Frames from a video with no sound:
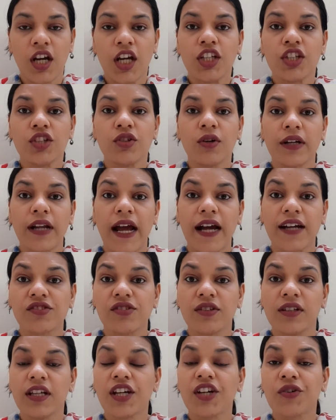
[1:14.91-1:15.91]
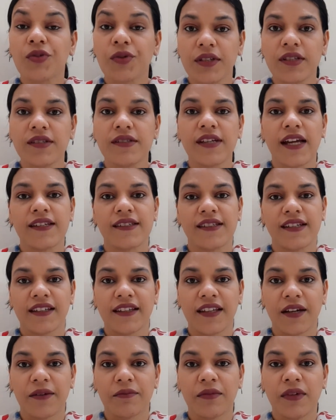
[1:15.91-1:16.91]
you are actually criticizing
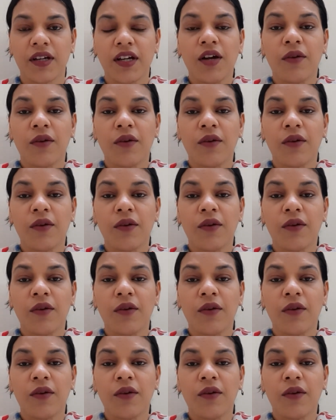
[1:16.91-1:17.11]
them